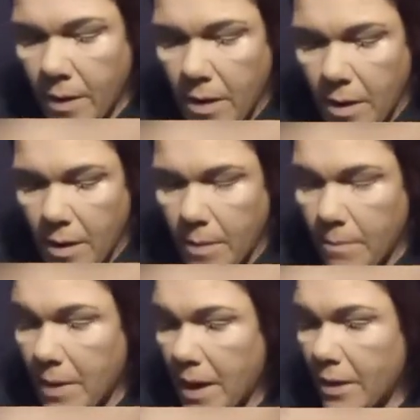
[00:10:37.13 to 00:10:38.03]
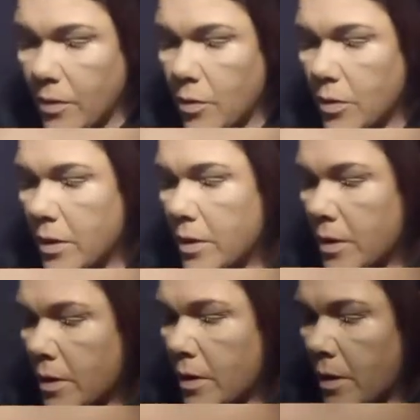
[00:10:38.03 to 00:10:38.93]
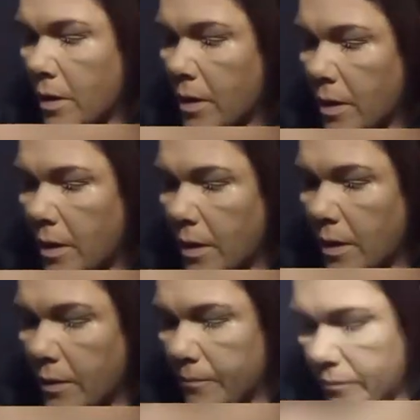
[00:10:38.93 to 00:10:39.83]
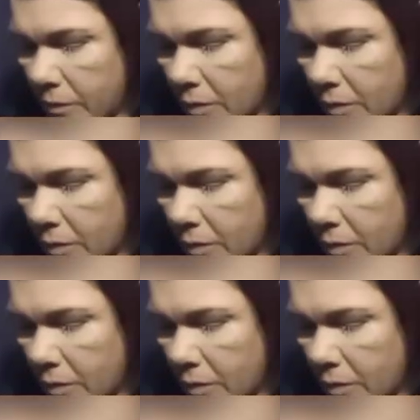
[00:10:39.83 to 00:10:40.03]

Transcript: a look. You